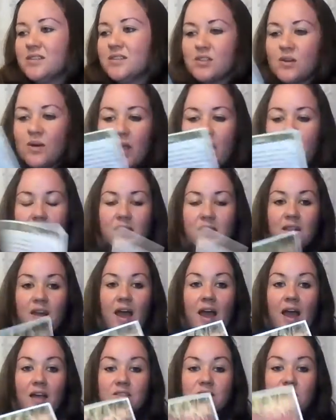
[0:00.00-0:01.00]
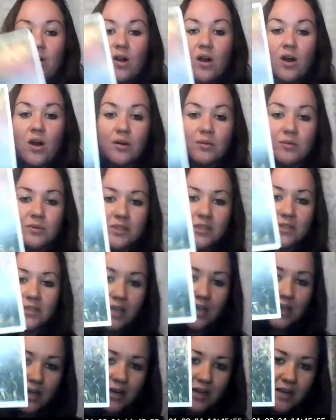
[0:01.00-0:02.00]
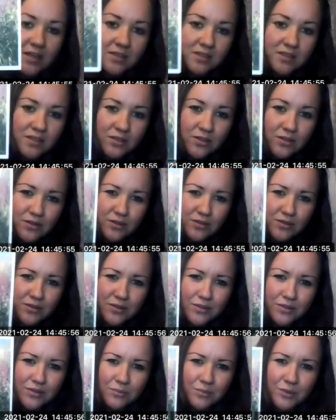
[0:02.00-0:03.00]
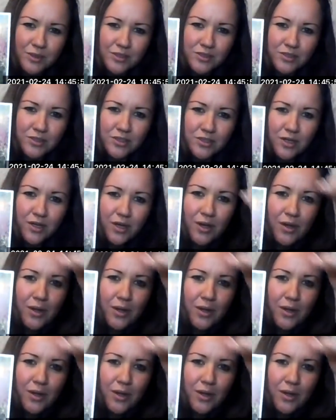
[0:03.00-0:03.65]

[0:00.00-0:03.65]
So I got the ask card, which is like a nice little, there's so much,